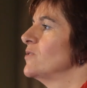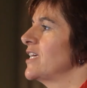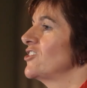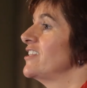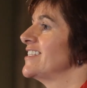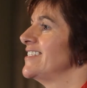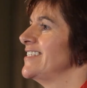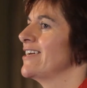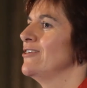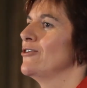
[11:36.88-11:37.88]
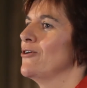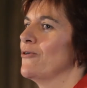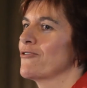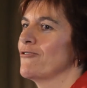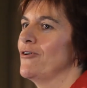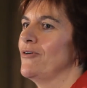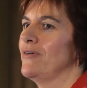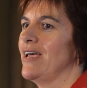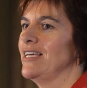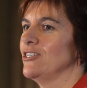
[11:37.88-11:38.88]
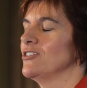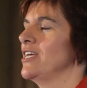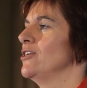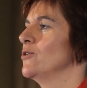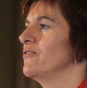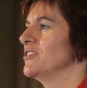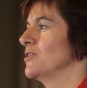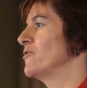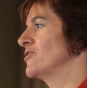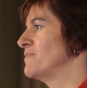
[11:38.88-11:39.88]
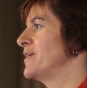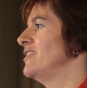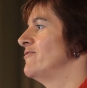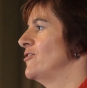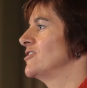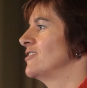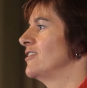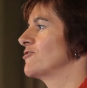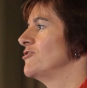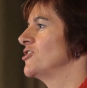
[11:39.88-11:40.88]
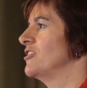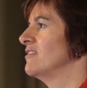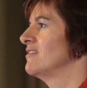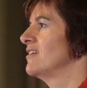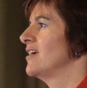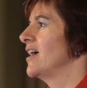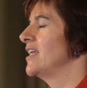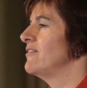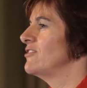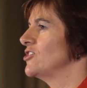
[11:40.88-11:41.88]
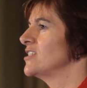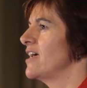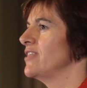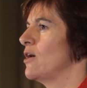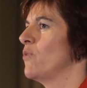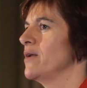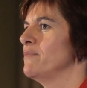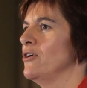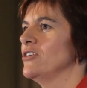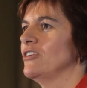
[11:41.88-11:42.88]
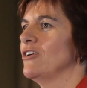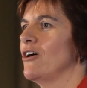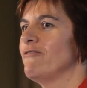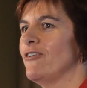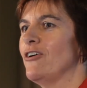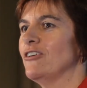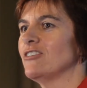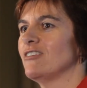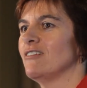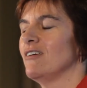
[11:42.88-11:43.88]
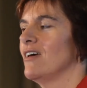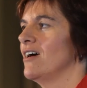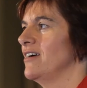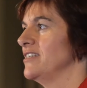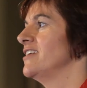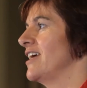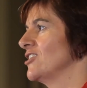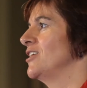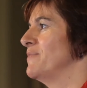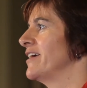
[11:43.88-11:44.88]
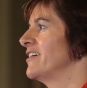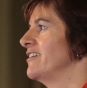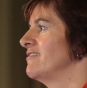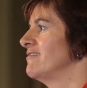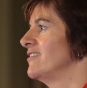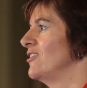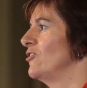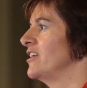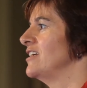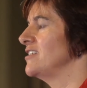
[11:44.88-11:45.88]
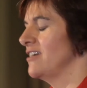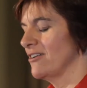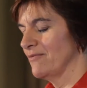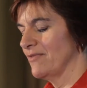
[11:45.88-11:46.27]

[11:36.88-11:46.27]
I was actually the second girl through as a technical officer, whereas I'd been the first electrician. And even just having that one person go first, it did actually make it a lot easier,